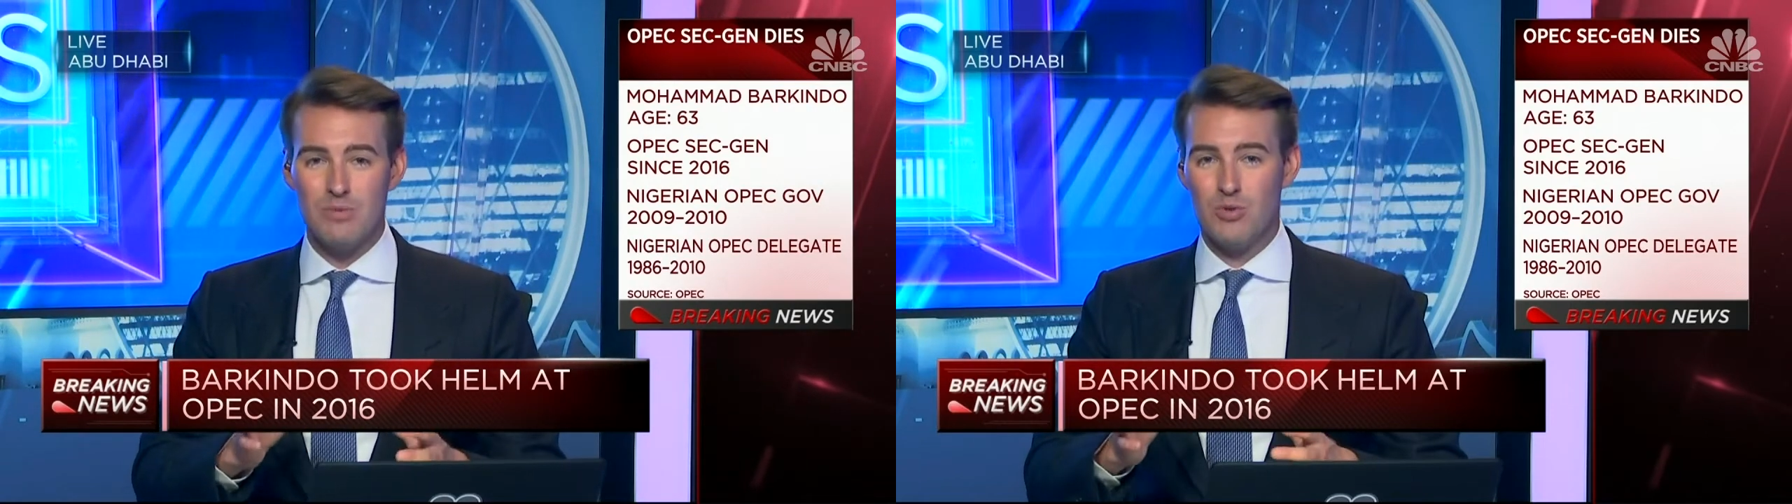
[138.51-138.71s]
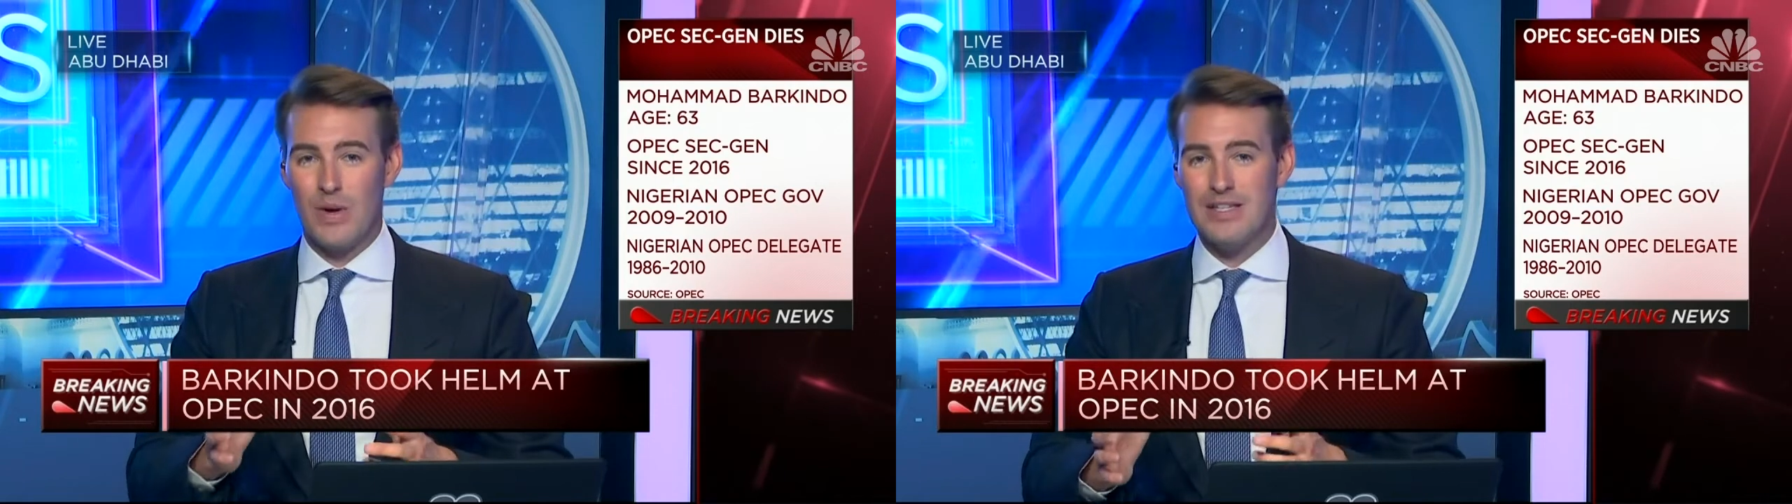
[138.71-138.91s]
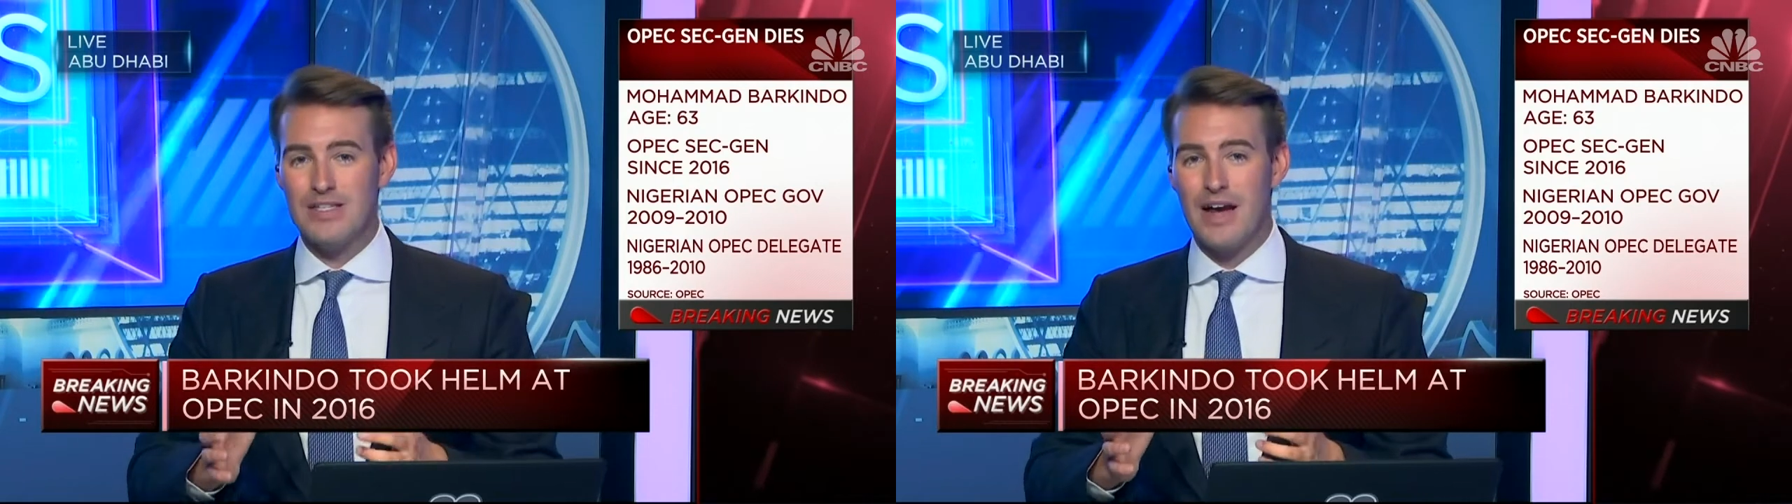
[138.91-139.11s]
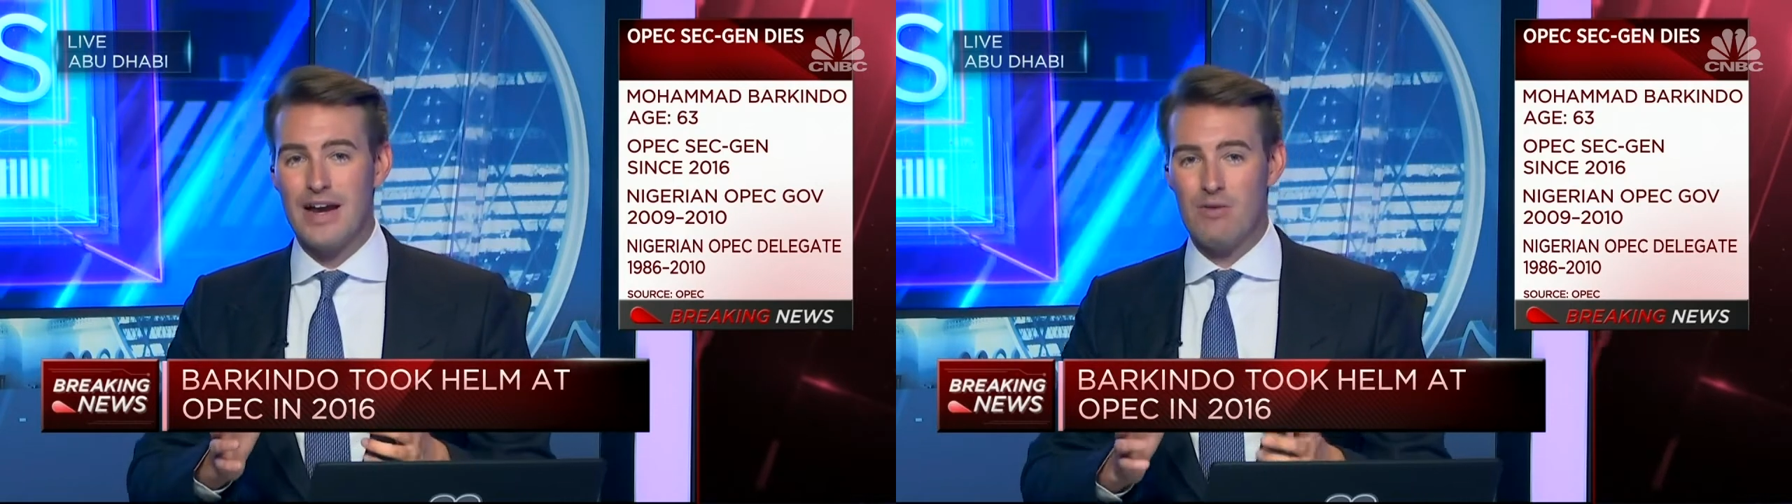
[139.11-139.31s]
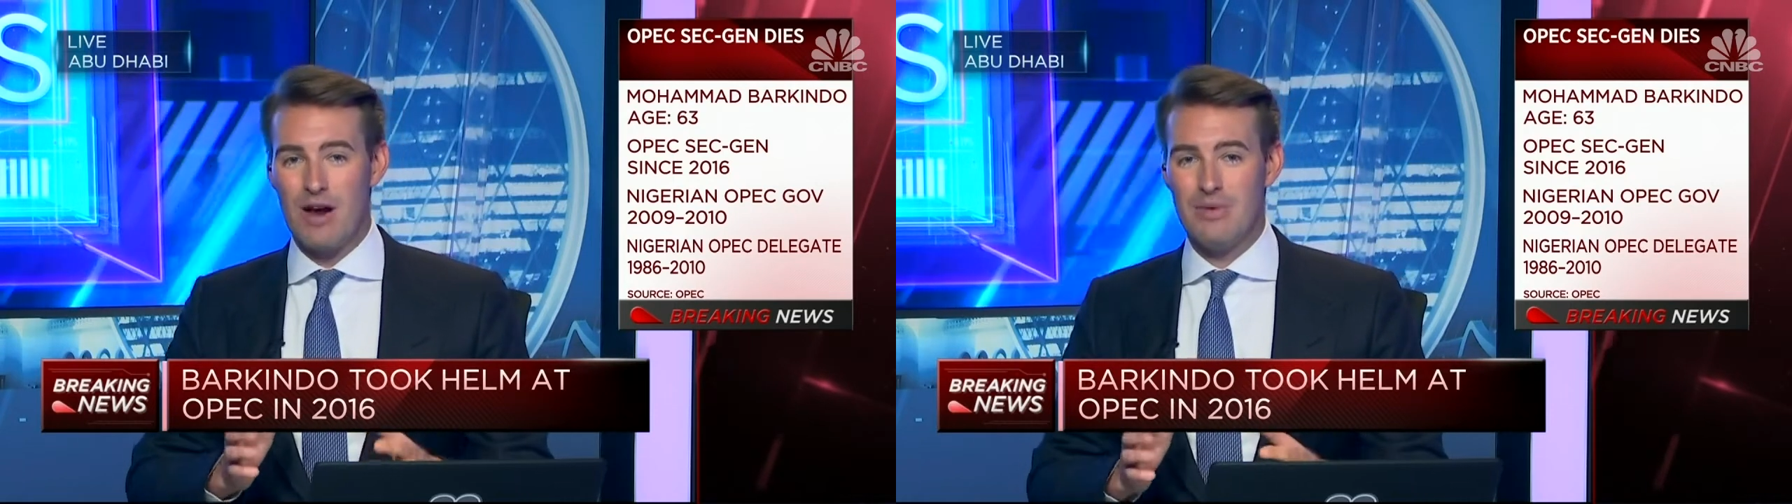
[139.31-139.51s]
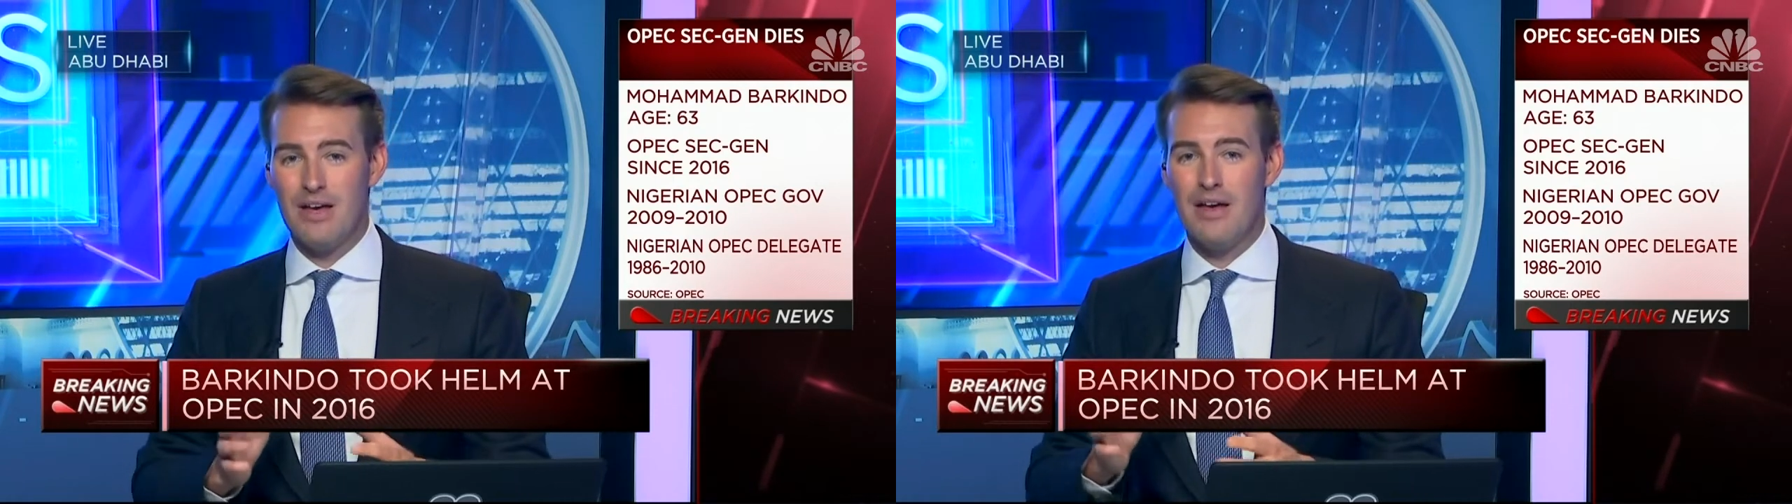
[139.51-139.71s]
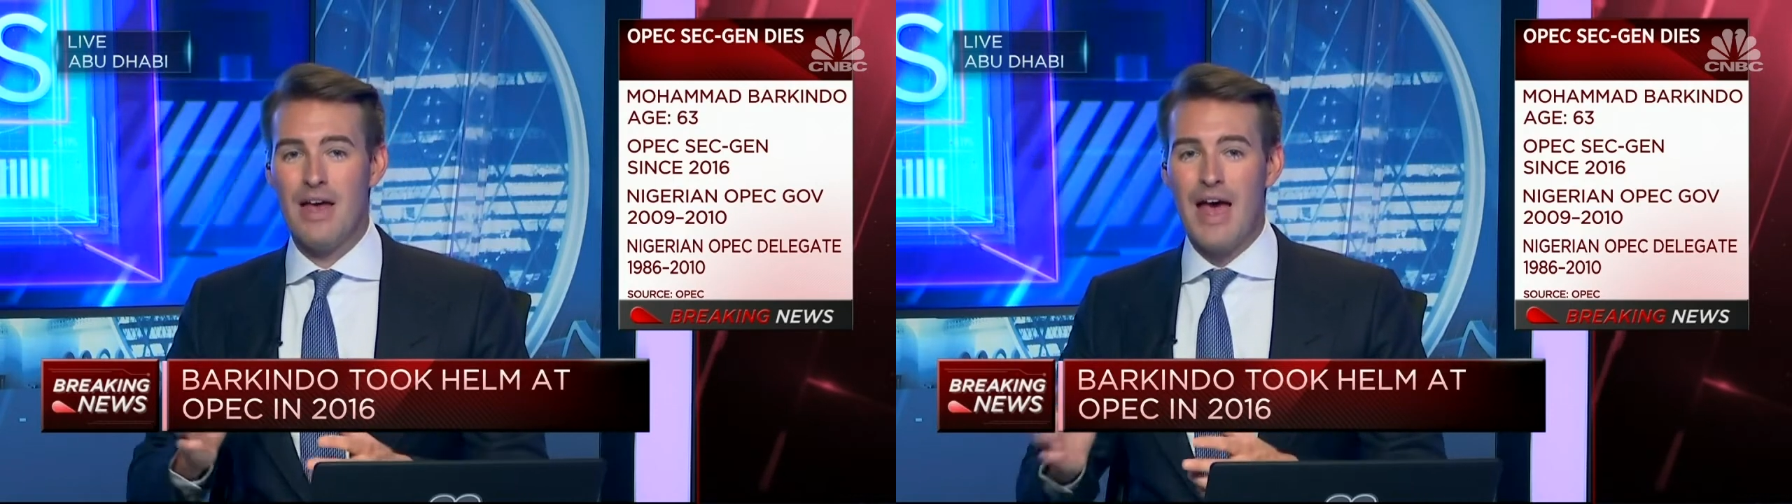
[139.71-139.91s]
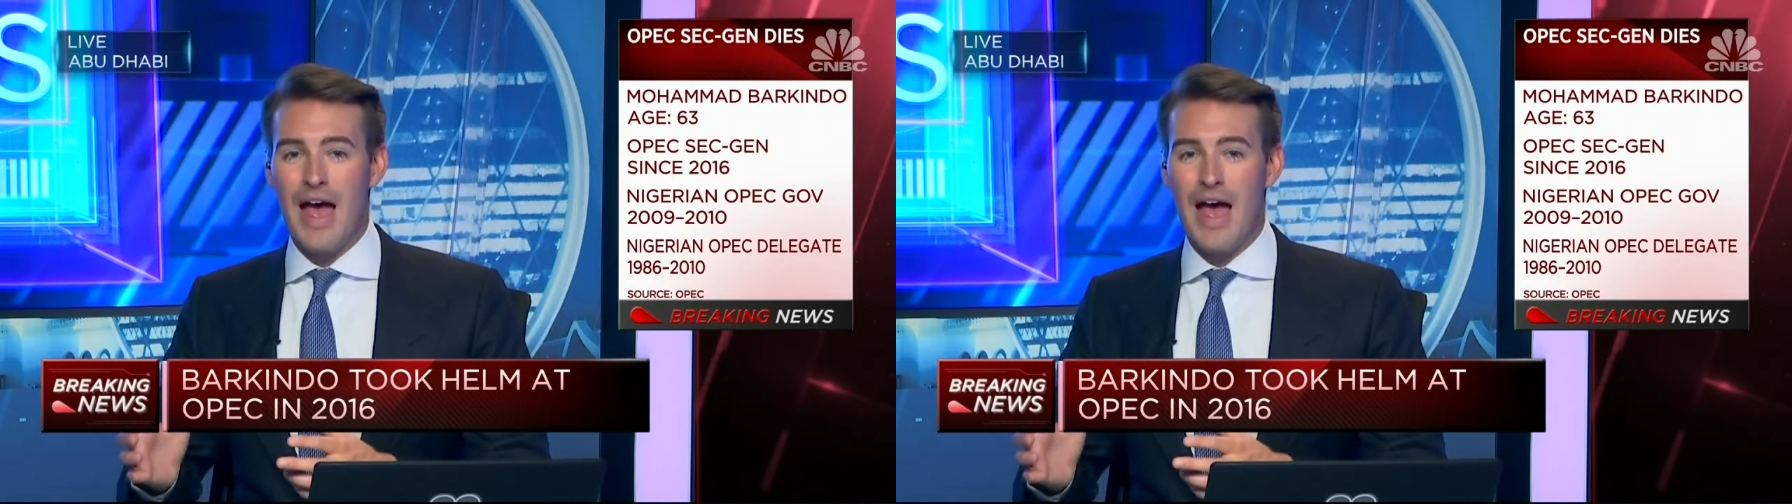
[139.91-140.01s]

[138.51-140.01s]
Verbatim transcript: between Saudi Arabia